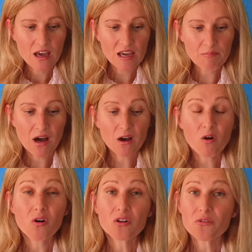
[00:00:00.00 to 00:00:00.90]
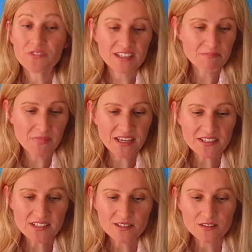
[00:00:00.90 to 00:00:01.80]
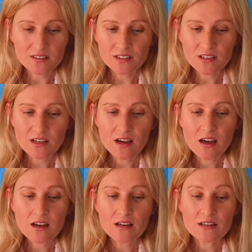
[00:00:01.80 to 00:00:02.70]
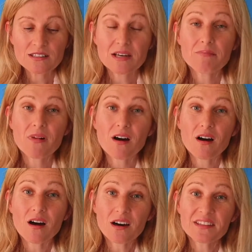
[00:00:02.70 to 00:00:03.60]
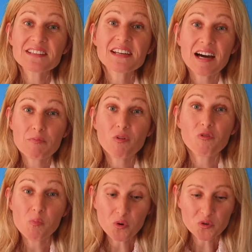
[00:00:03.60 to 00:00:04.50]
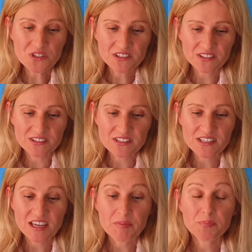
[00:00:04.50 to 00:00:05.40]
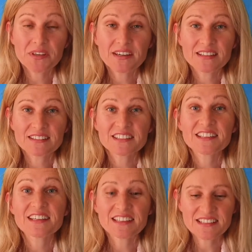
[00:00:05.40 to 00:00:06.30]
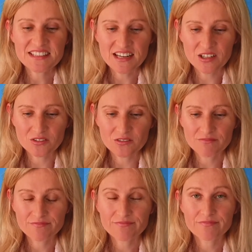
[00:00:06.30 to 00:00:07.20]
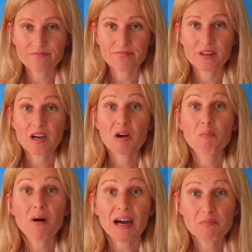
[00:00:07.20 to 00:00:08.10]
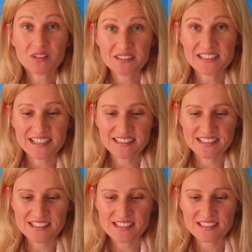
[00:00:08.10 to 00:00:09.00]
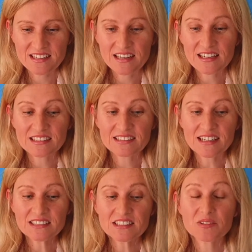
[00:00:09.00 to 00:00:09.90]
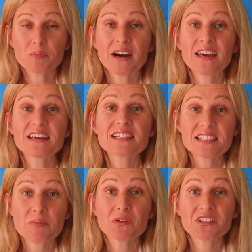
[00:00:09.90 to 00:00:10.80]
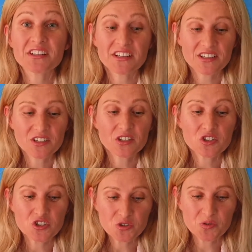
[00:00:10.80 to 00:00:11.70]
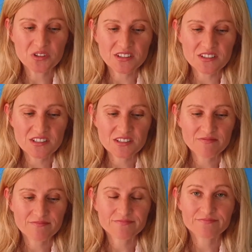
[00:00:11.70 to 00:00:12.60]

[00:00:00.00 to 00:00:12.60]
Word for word: Among all of that mess, some other type of posters appeared in town. Bible studies conducted by seminary students.